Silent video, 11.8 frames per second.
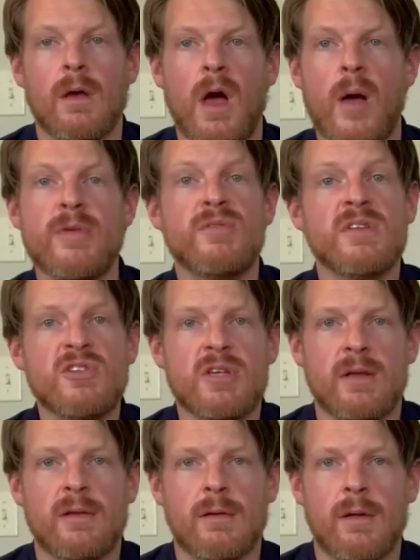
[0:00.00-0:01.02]
A
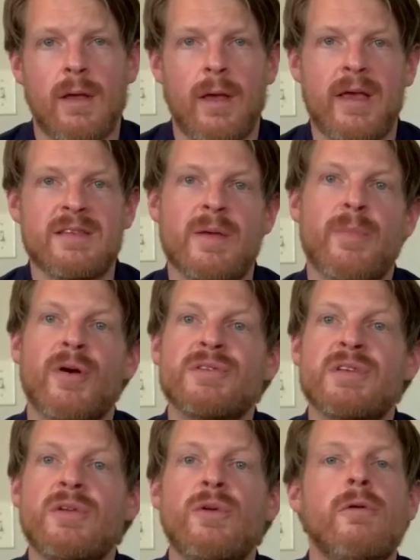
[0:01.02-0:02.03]
musician is a person